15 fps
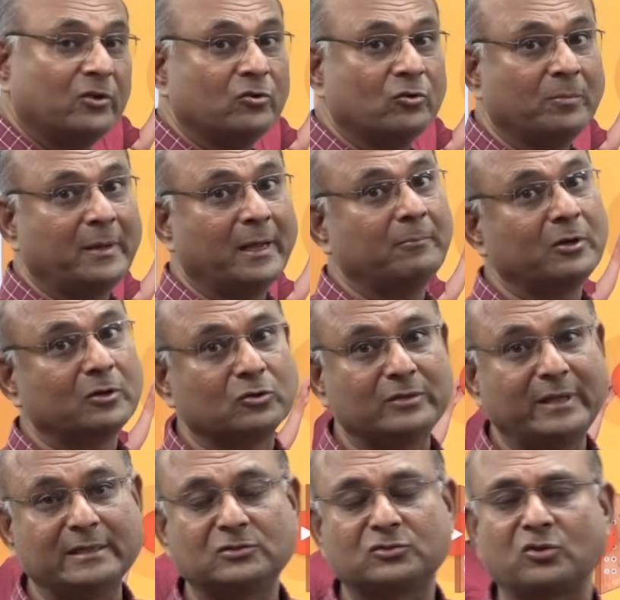You will be able to
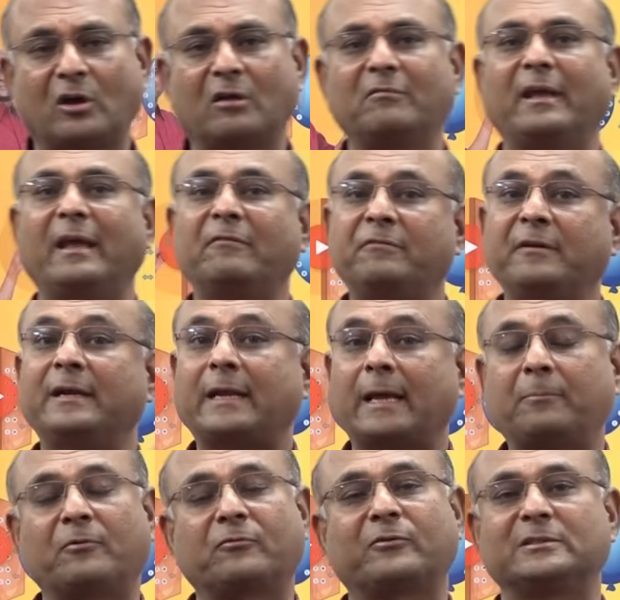then solve every
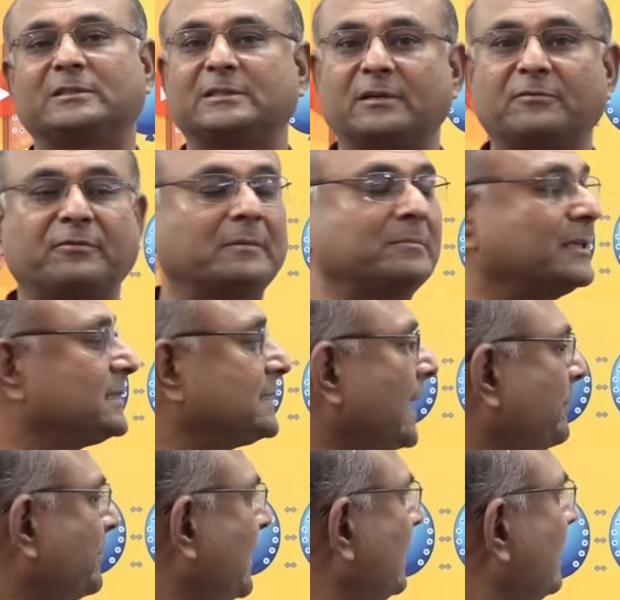type of question from this
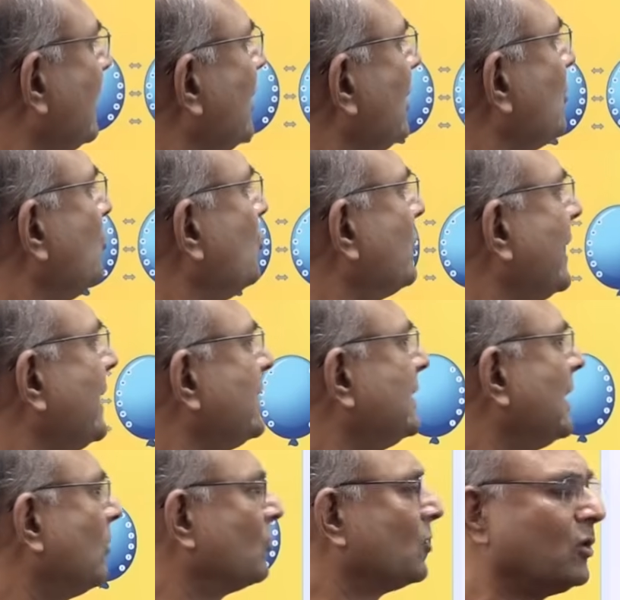chapter. You can
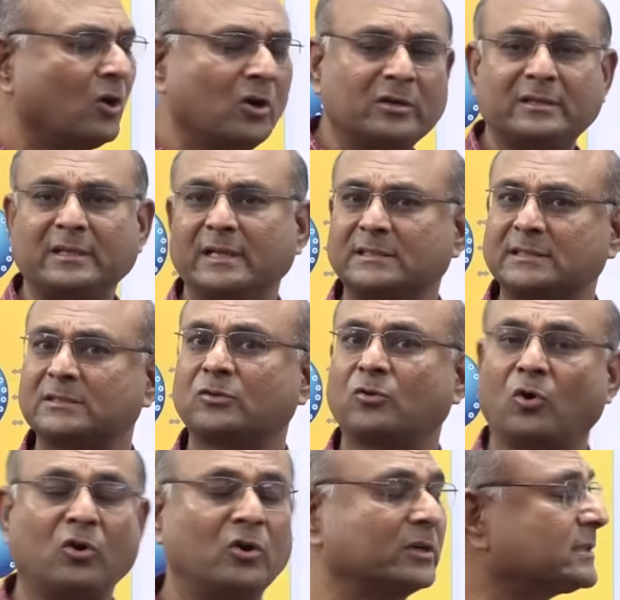download this
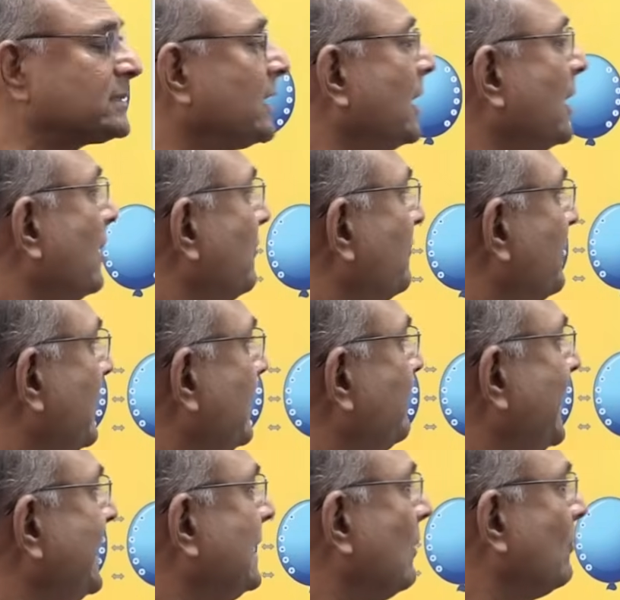course
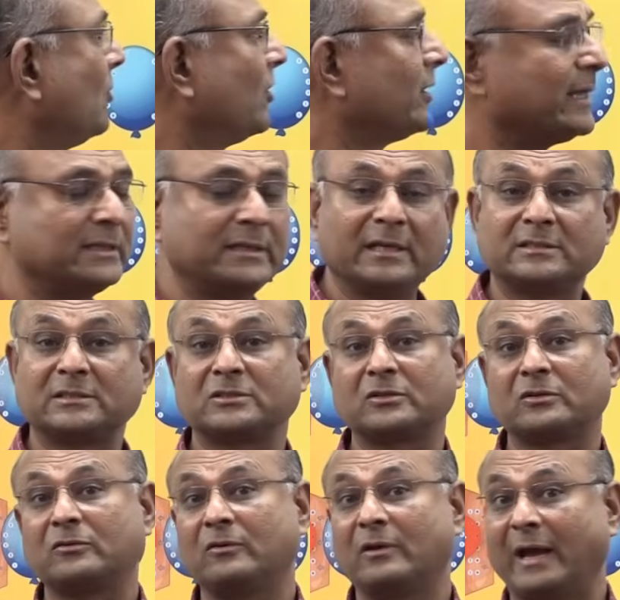by downloading this
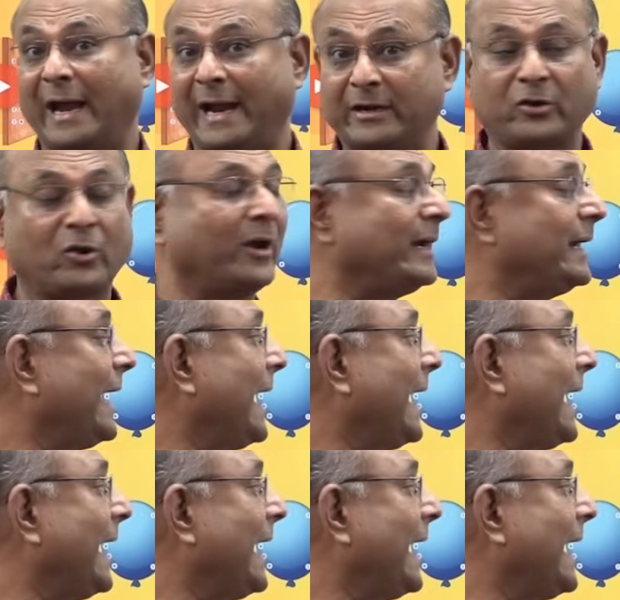Android